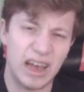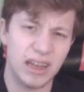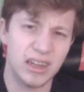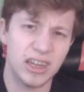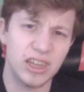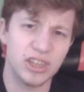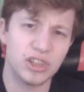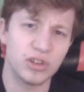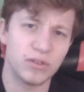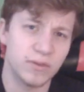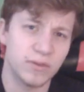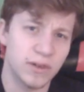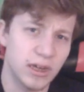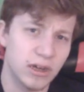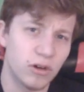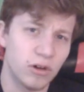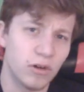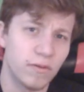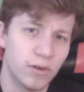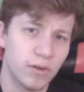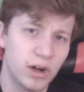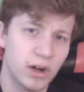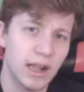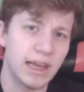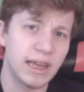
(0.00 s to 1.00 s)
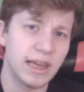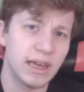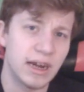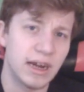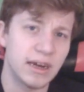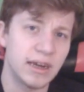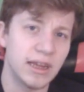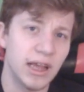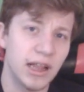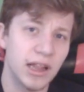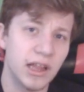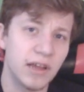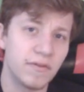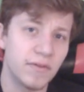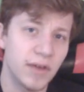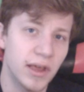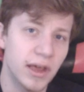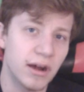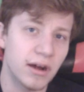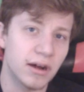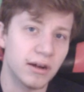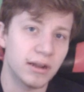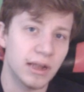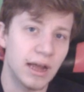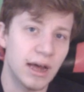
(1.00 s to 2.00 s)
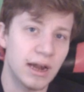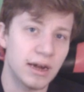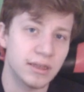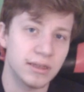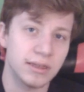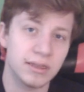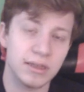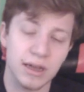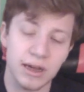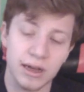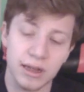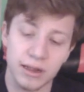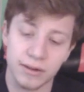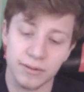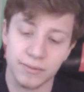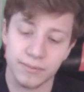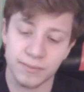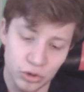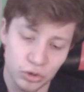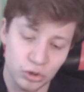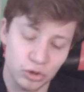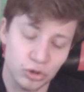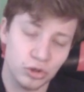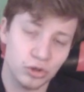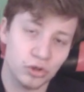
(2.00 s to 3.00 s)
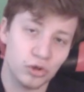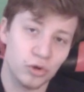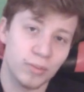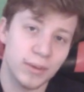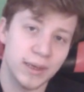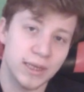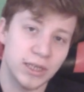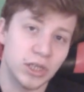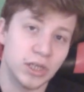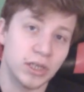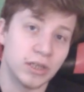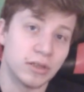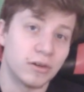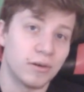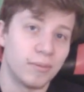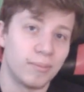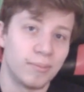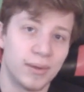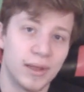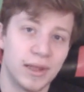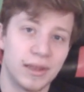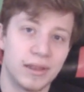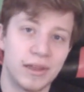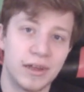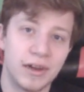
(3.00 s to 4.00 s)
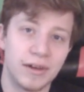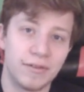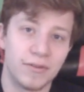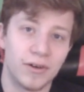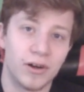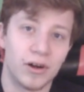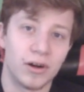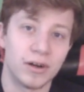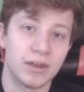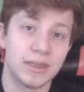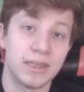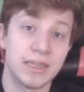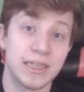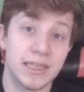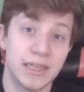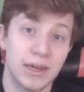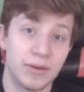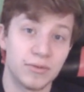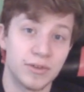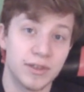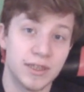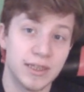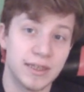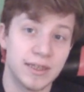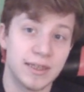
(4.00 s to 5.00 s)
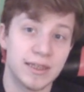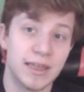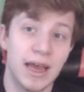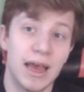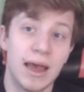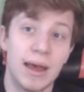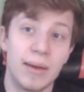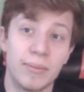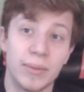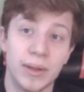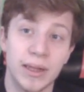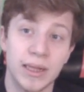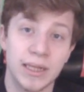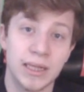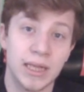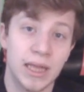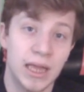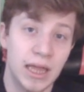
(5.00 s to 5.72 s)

Unless you wanna go for like a really weird art style. I should also mention completely reworked sound system.